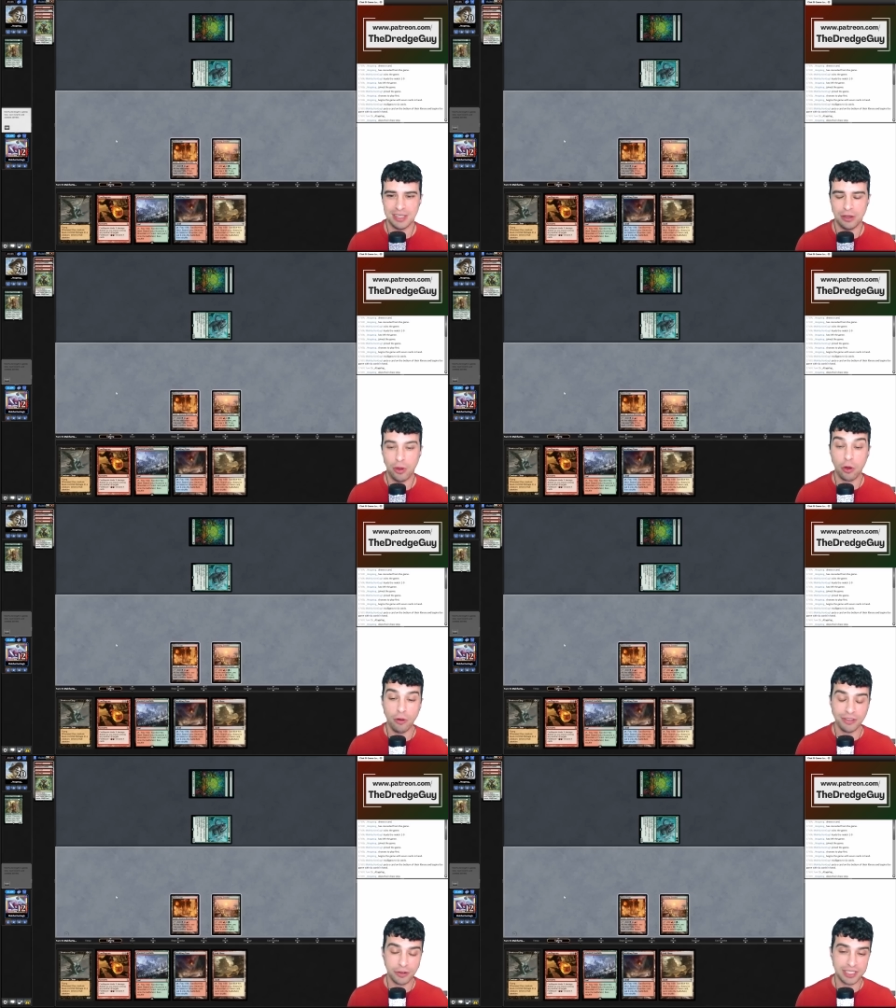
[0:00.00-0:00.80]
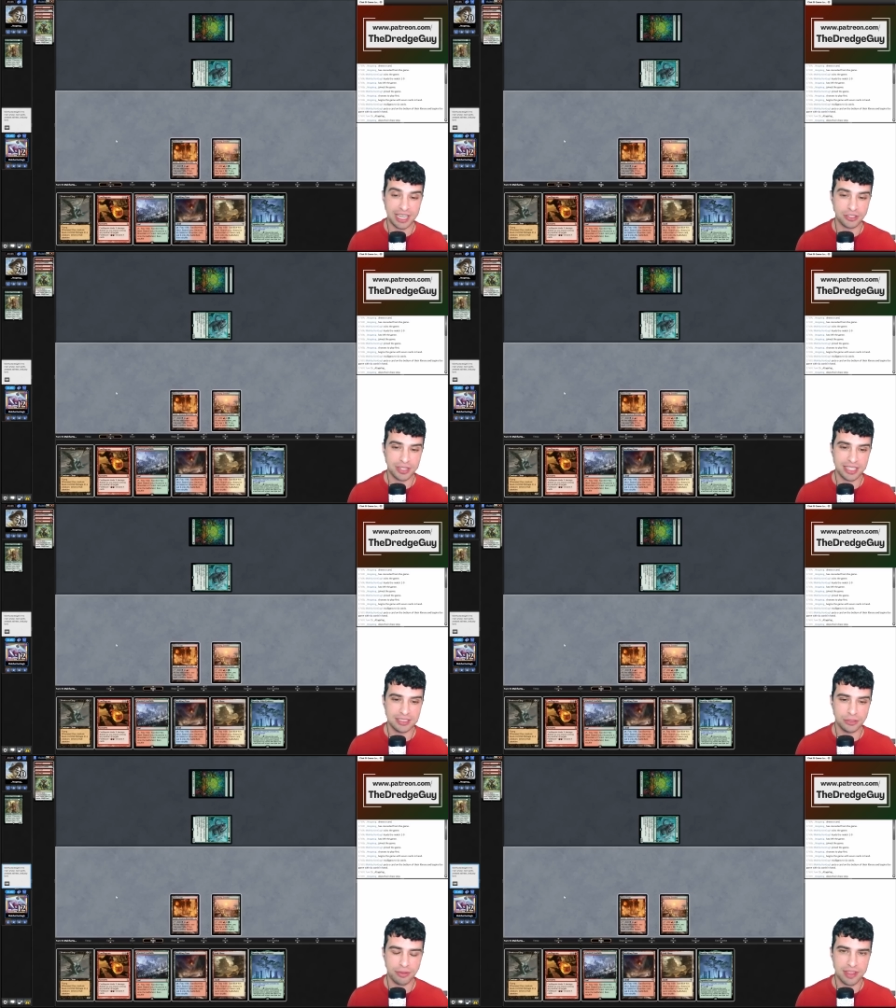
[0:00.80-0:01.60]
Well, Conflagrate actually can
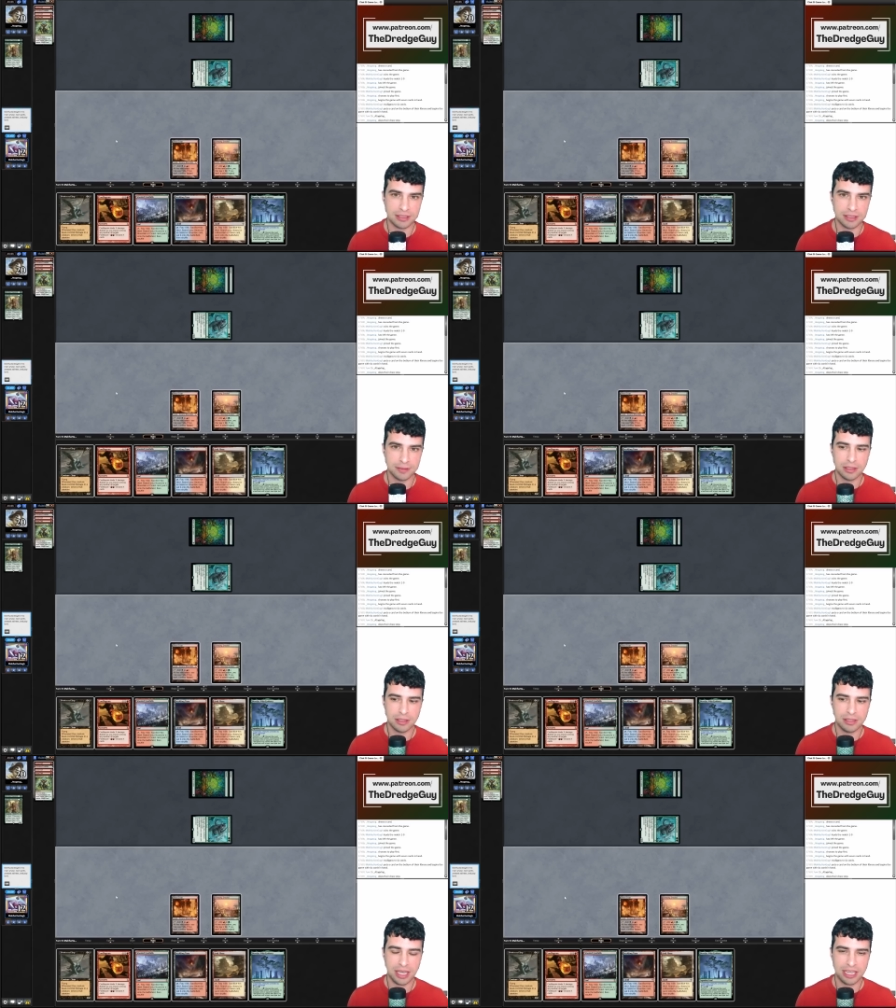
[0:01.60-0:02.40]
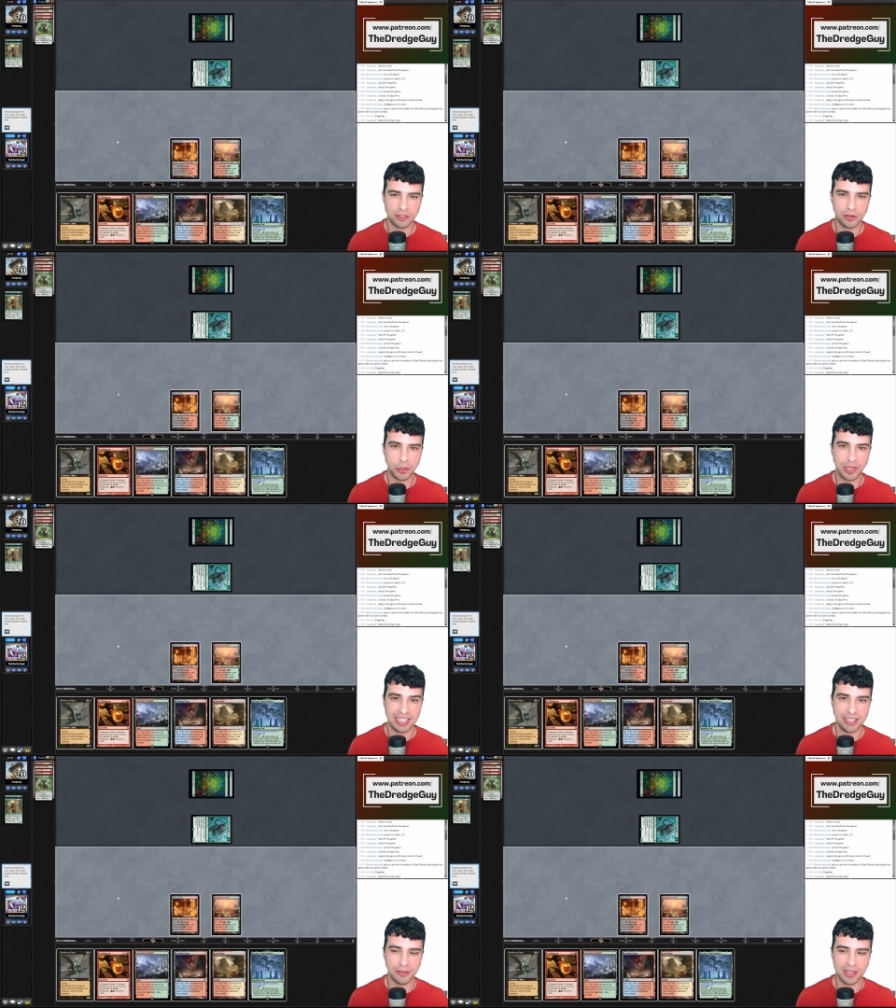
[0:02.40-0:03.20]
deal with that. Yeah, actually, you
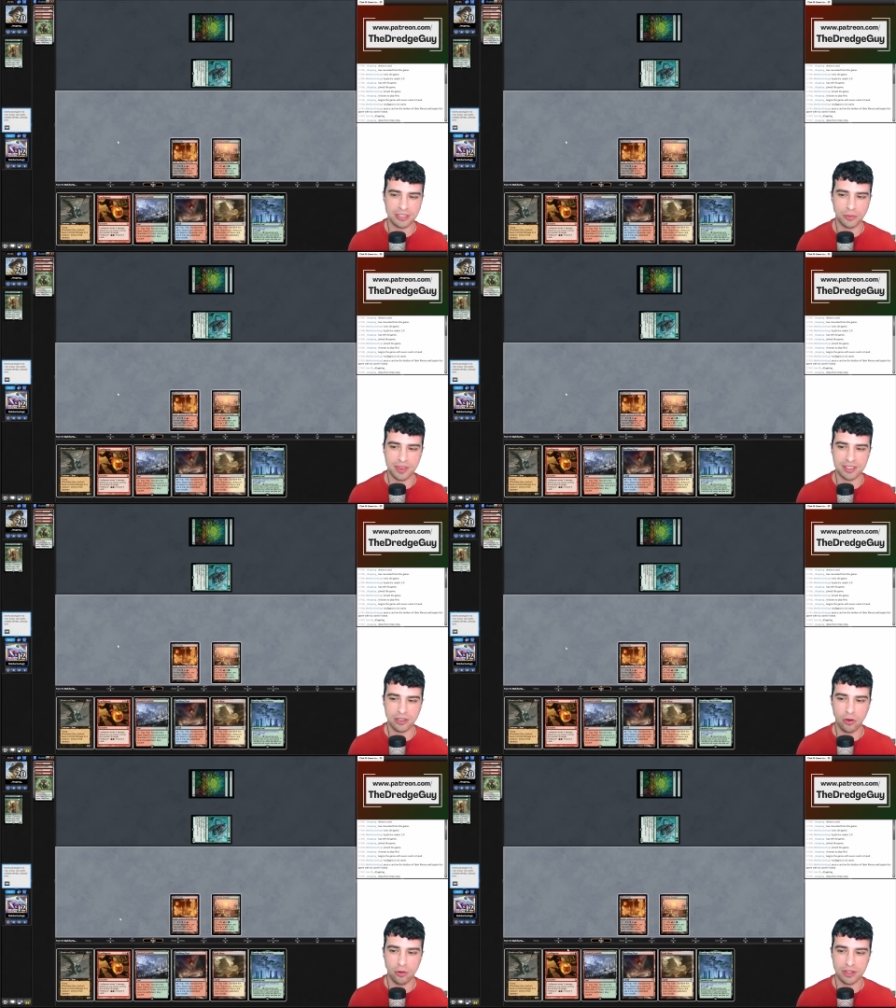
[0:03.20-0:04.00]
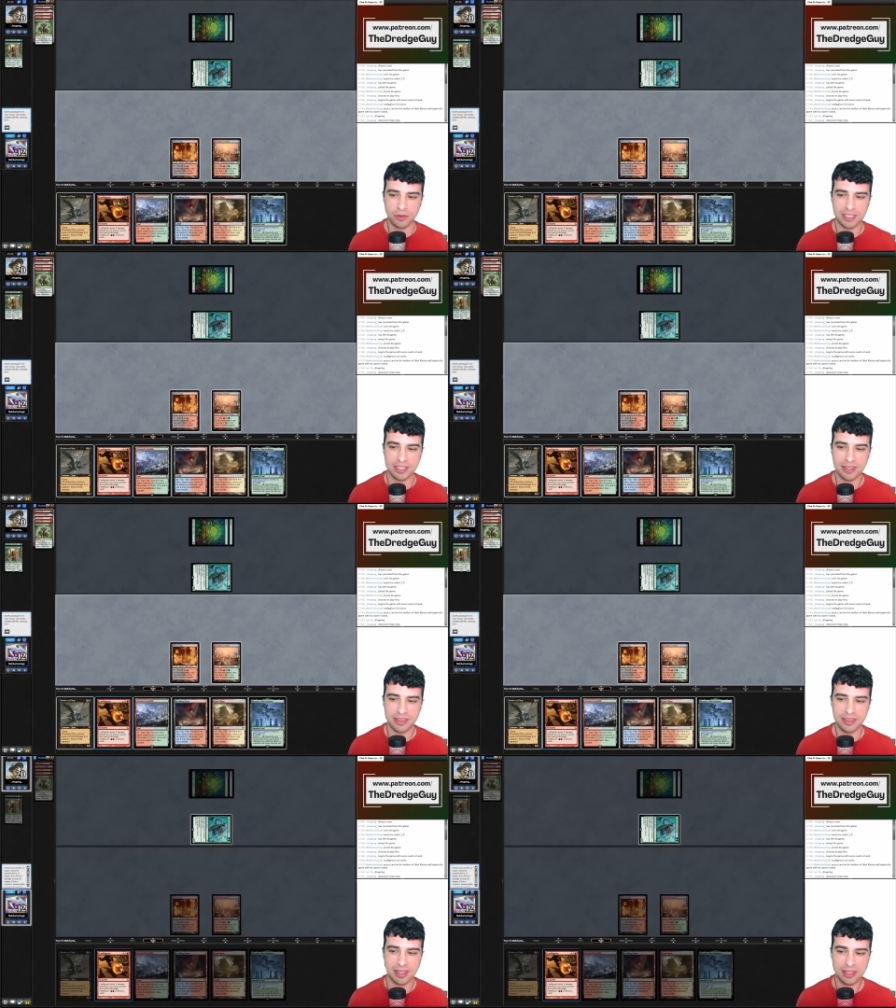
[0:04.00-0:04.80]
can kill that with a single Conflagrate,
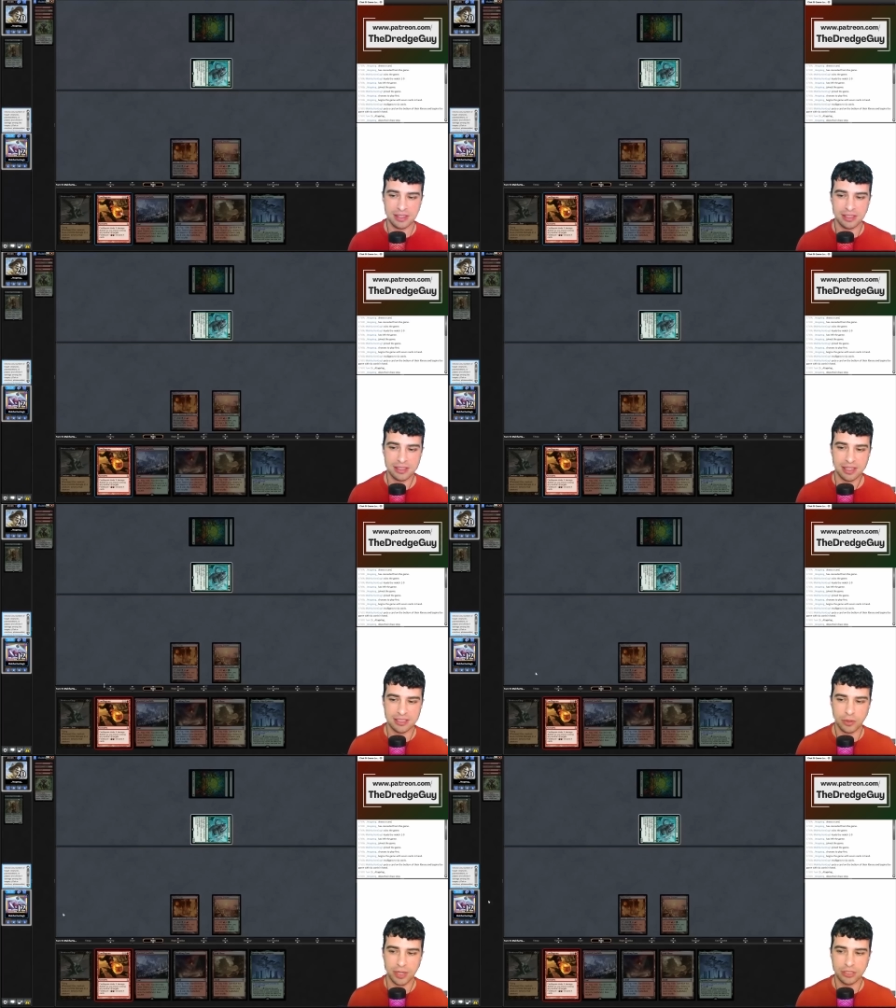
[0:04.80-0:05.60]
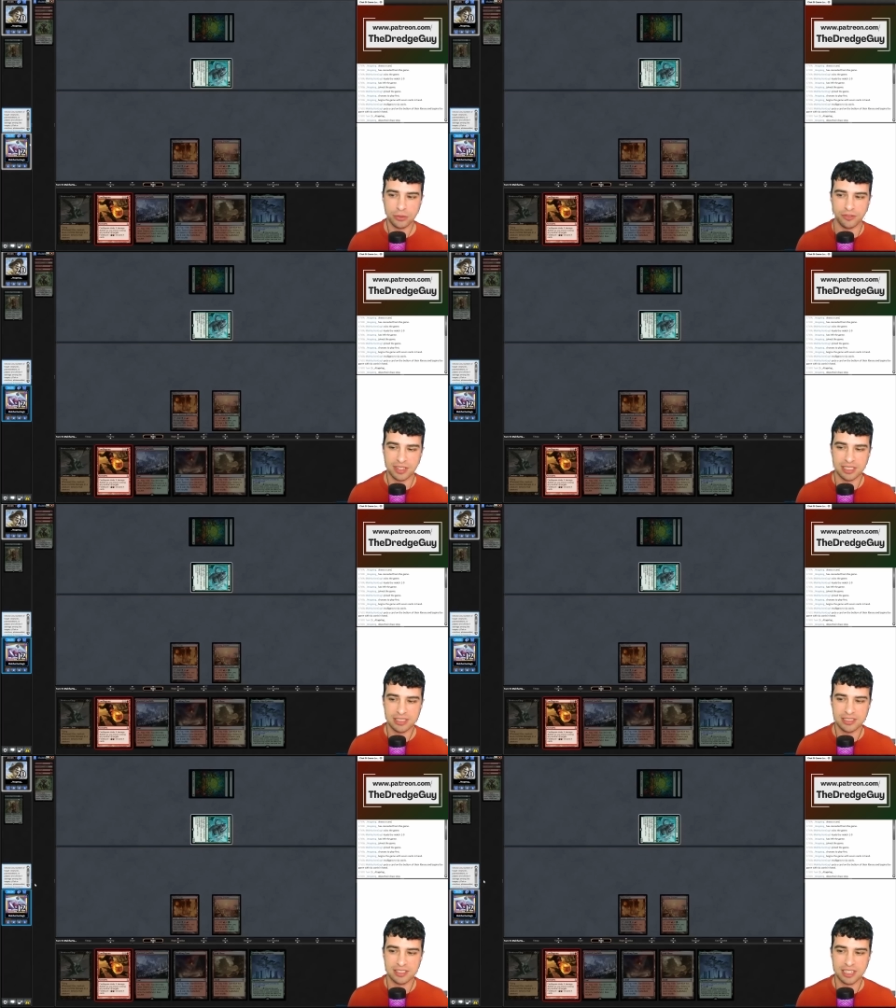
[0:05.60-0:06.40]
and then it's a way to finally
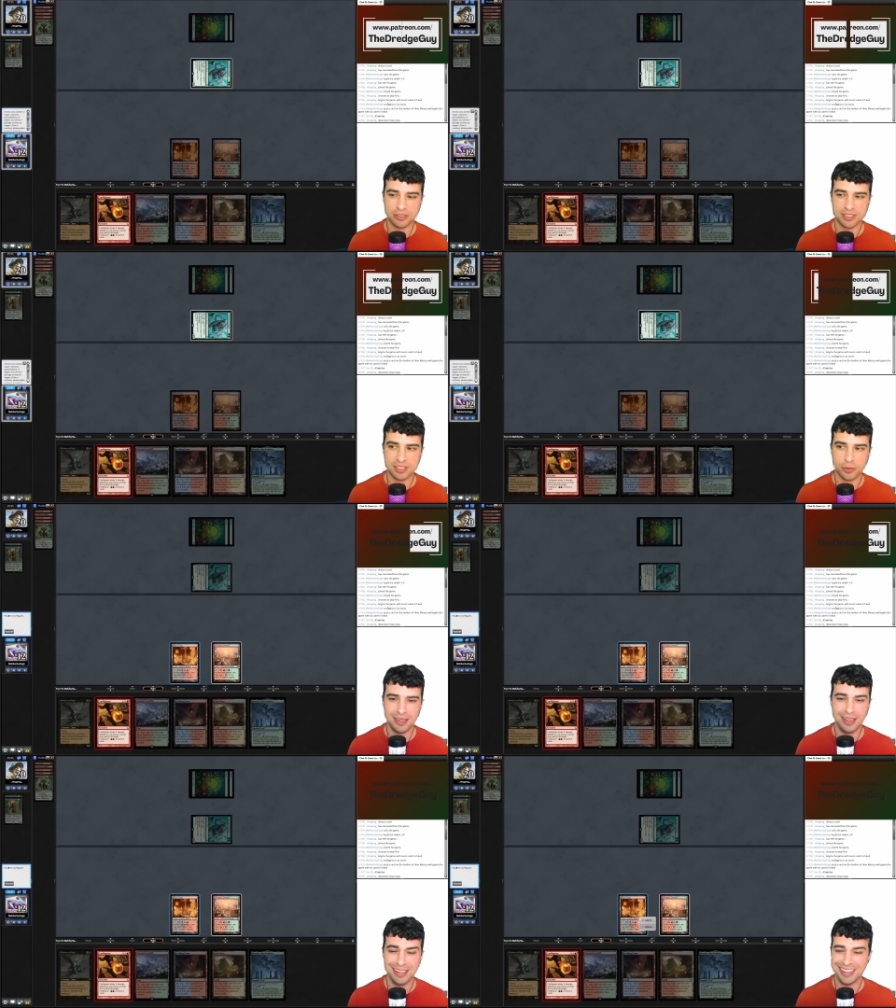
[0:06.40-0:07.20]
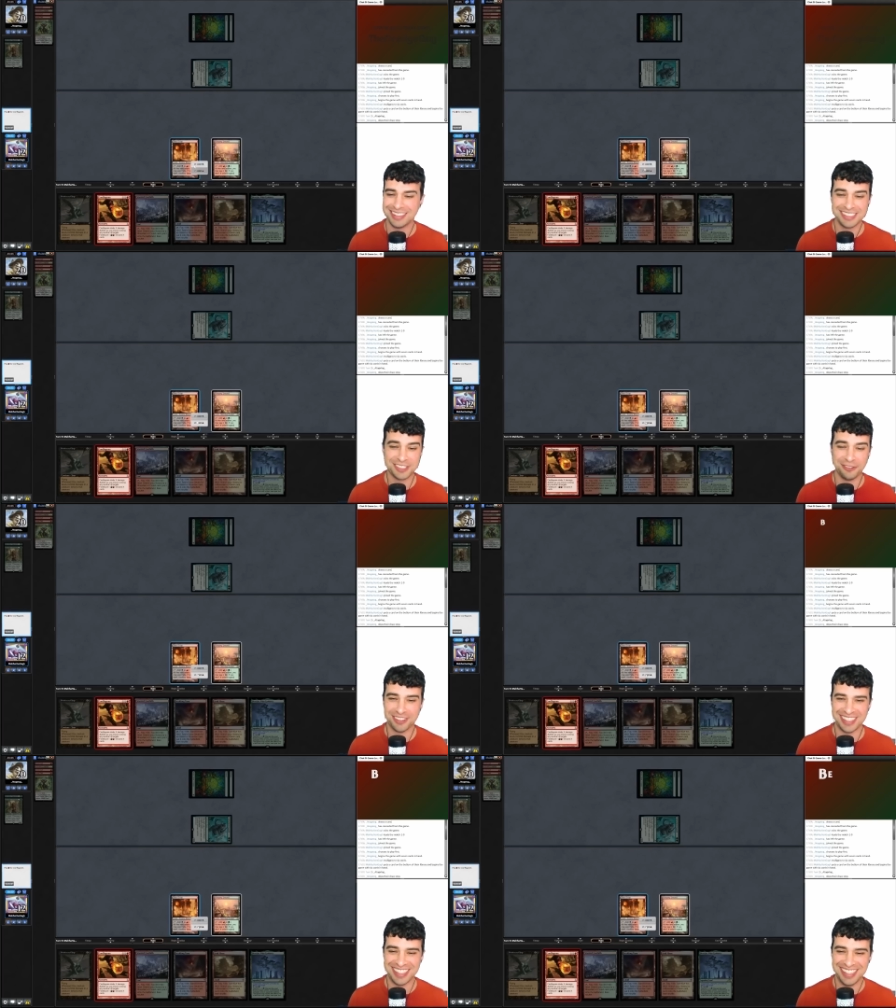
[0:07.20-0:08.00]
discard our Stink. This is so
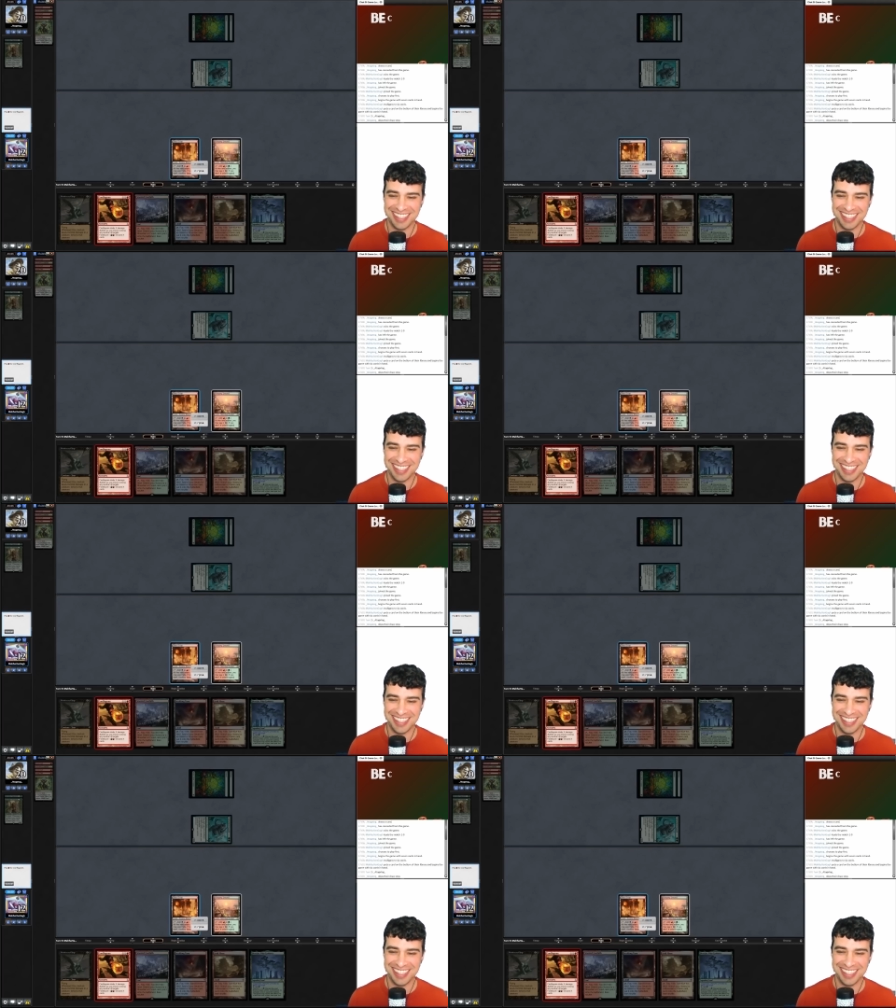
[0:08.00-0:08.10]
funny.